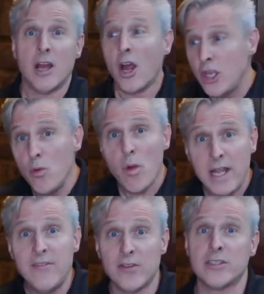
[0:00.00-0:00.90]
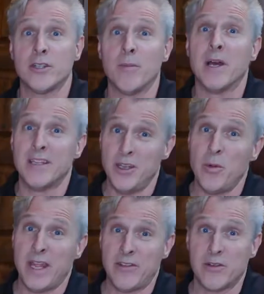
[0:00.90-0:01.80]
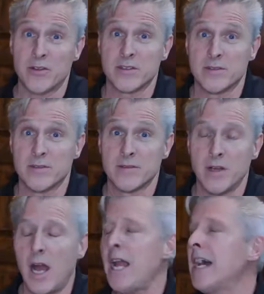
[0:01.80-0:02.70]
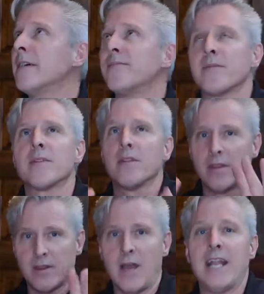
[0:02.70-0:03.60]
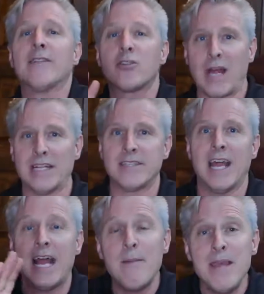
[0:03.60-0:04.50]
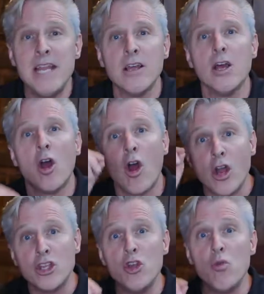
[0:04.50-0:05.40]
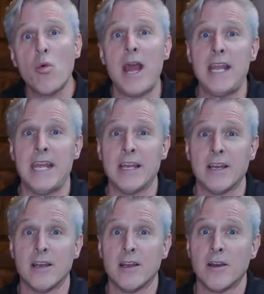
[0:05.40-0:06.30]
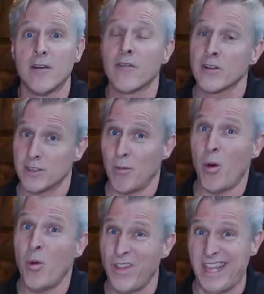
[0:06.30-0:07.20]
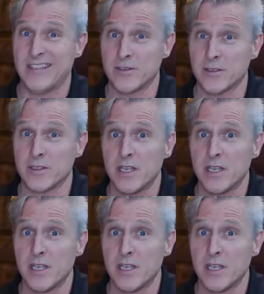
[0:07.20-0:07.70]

Are you ready for some new answers? I'd scratch that. I mean, are you ready for some old answers?